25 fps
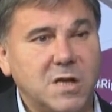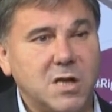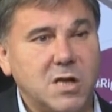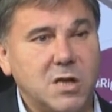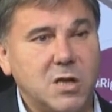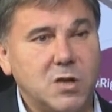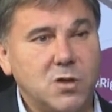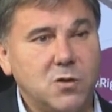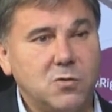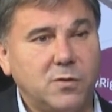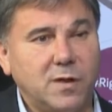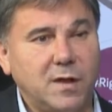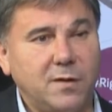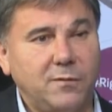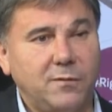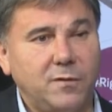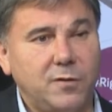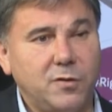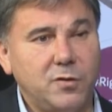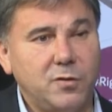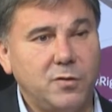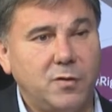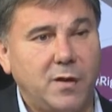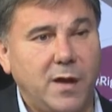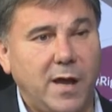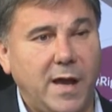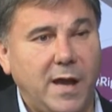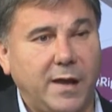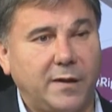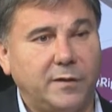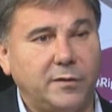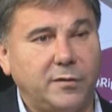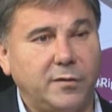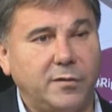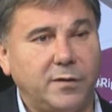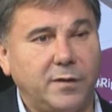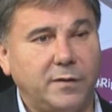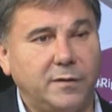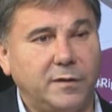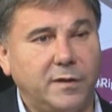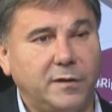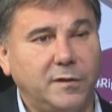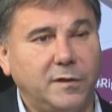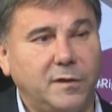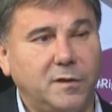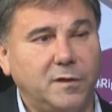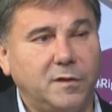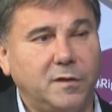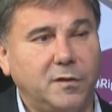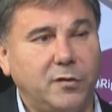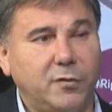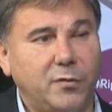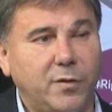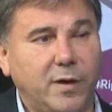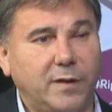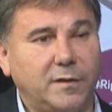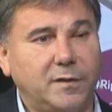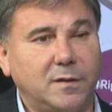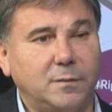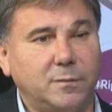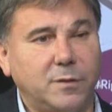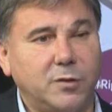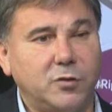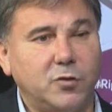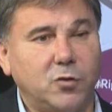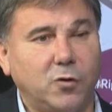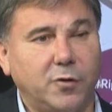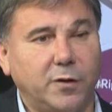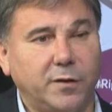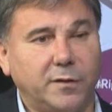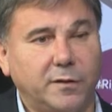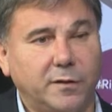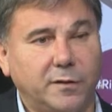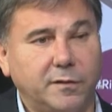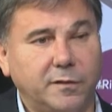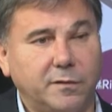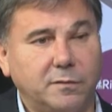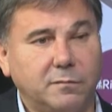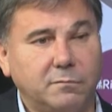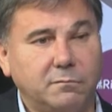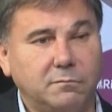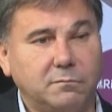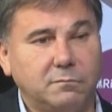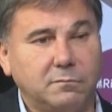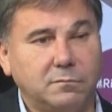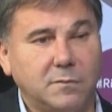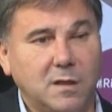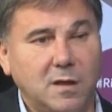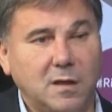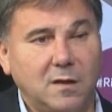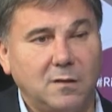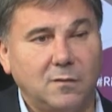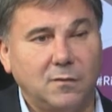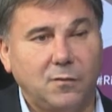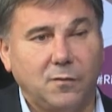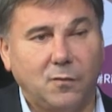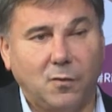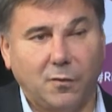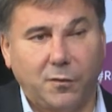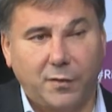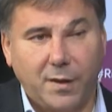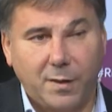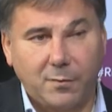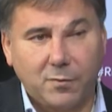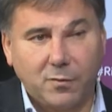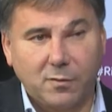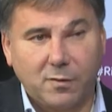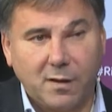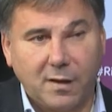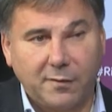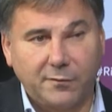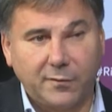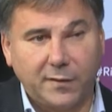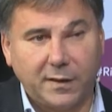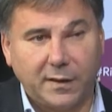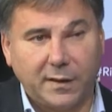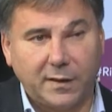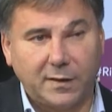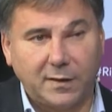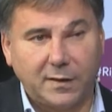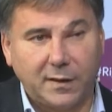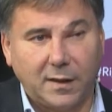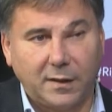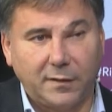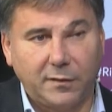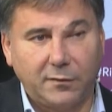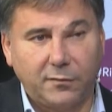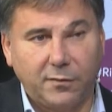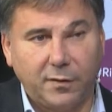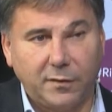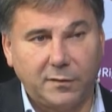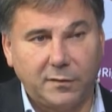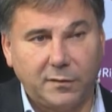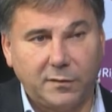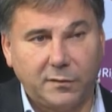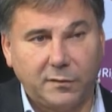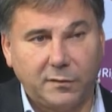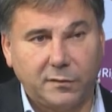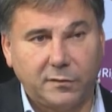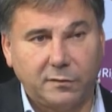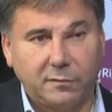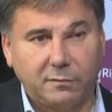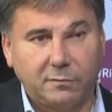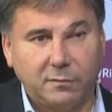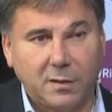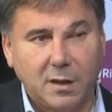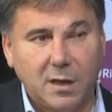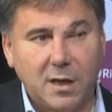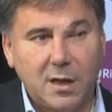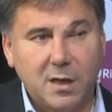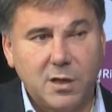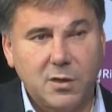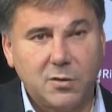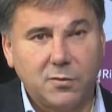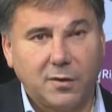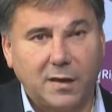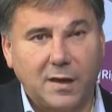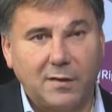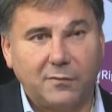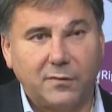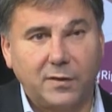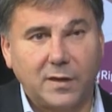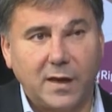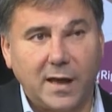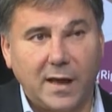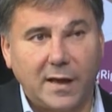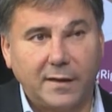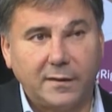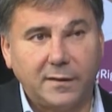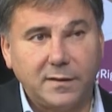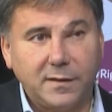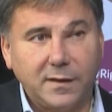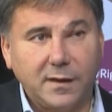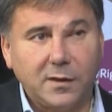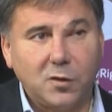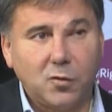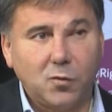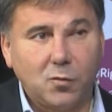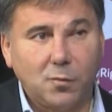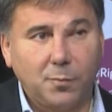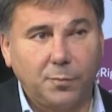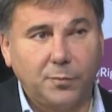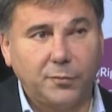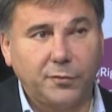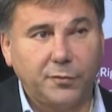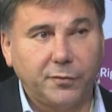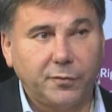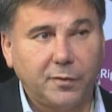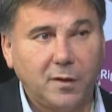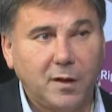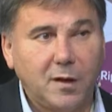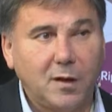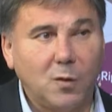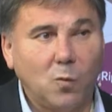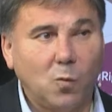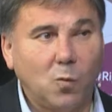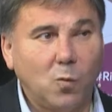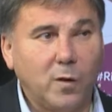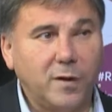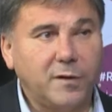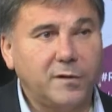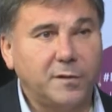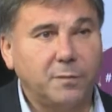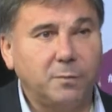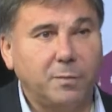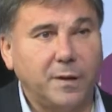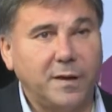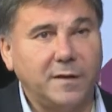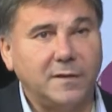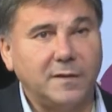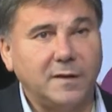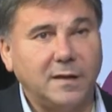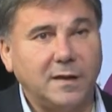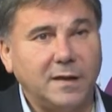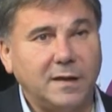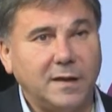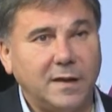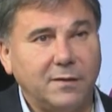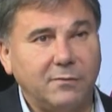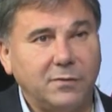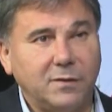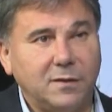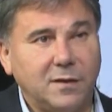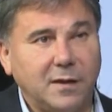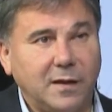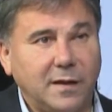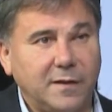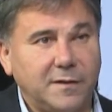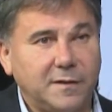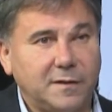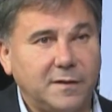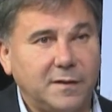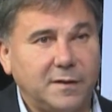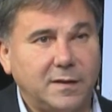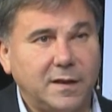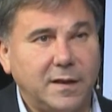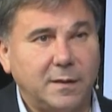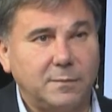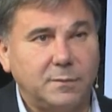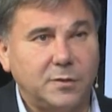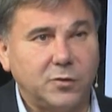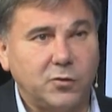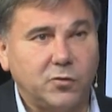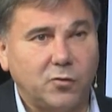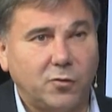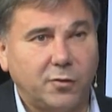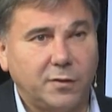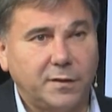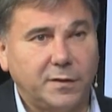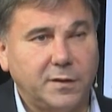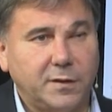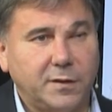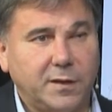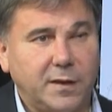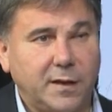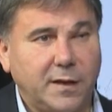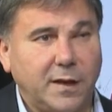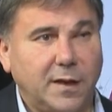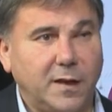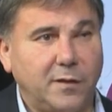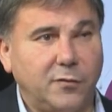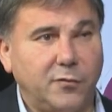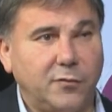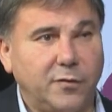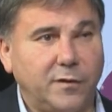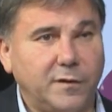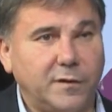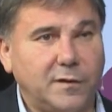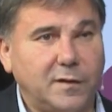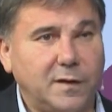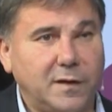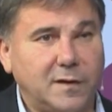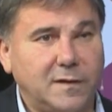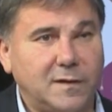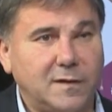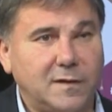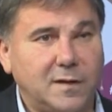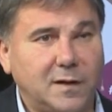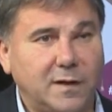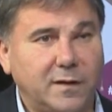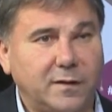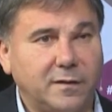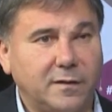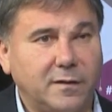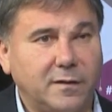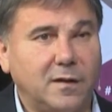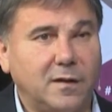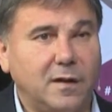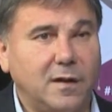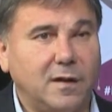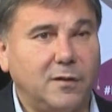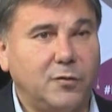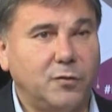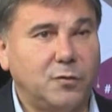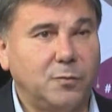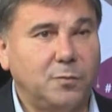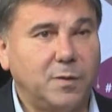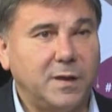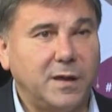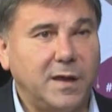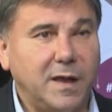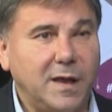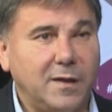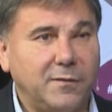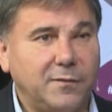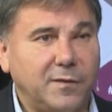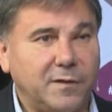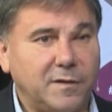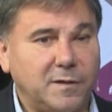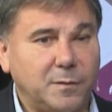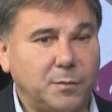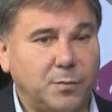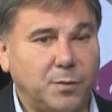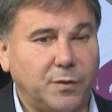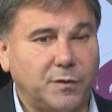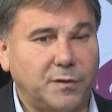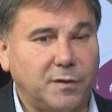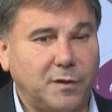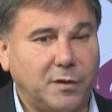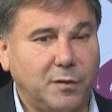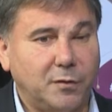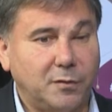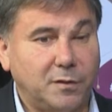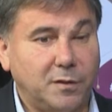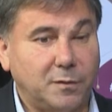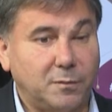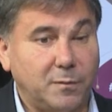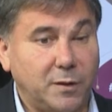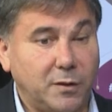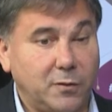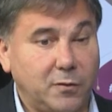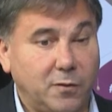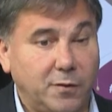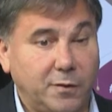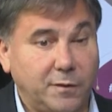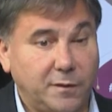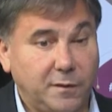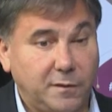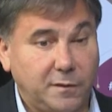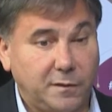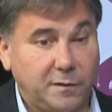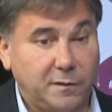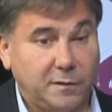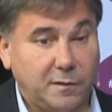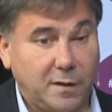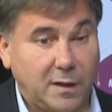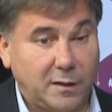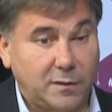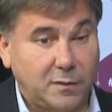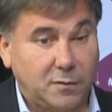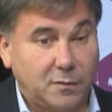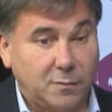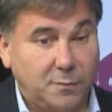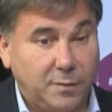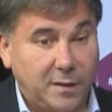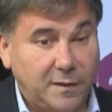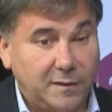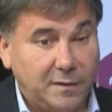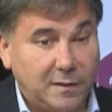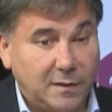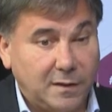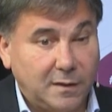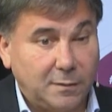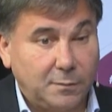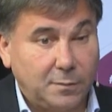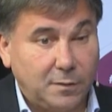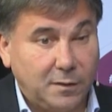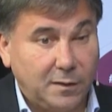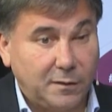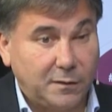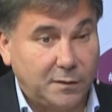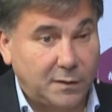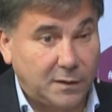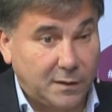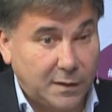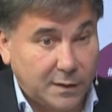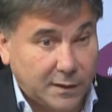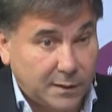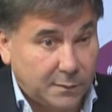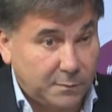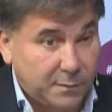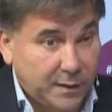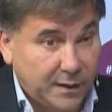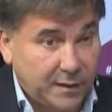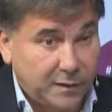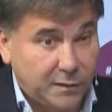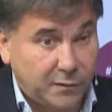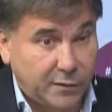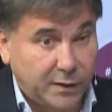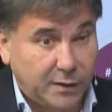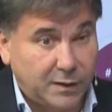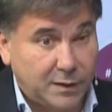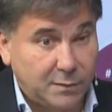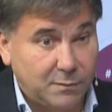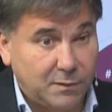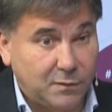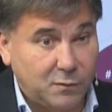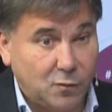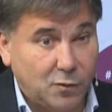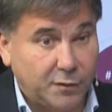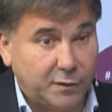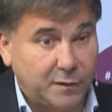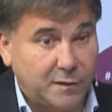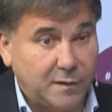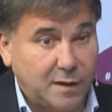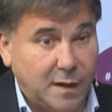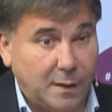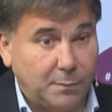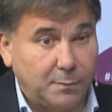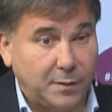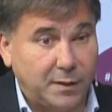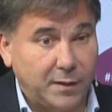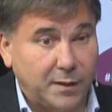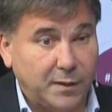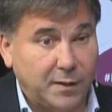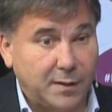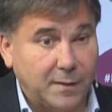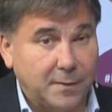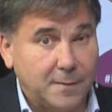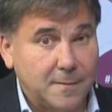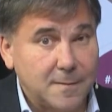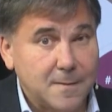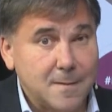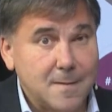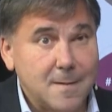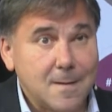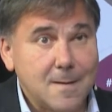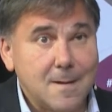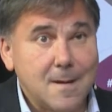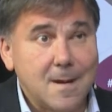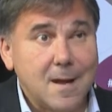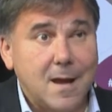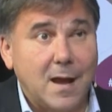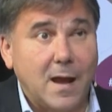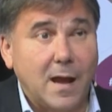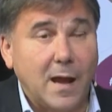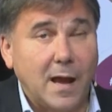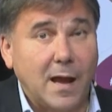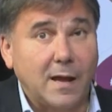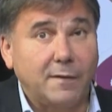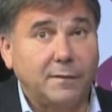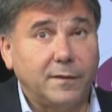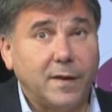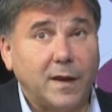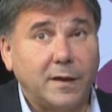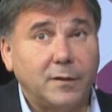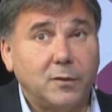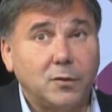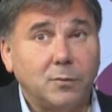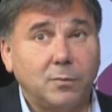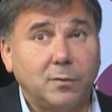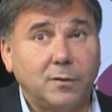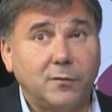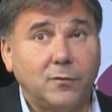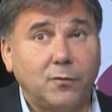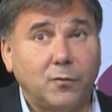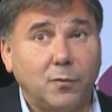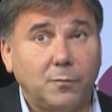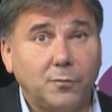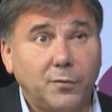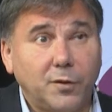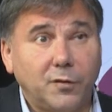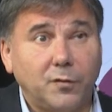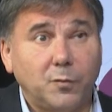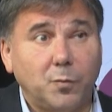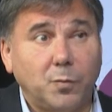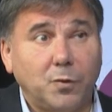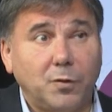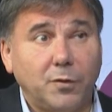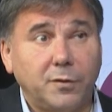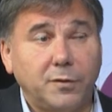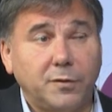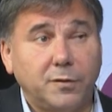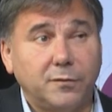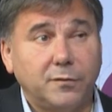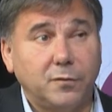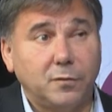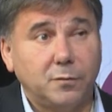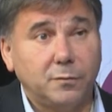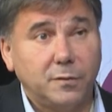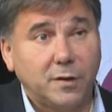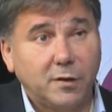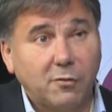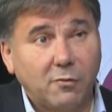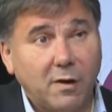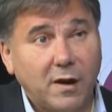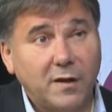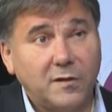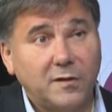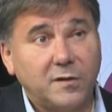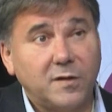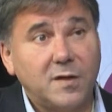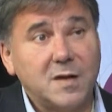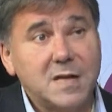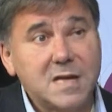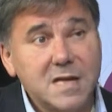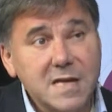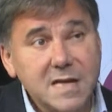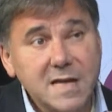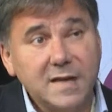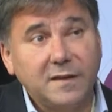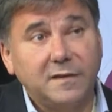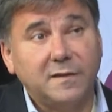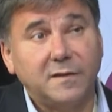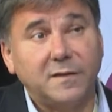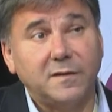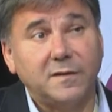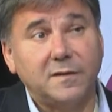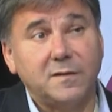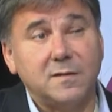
You have a new actor, and this is the threatened majorities. For demographic and other reasons, you have an ethnic groups which basically, nevertheless, that they're majority in their countries, they start to behave as a persecuted minorities and who basically believes that they're the biggest victim of what is happening. And I do believe from this point of view, migration is,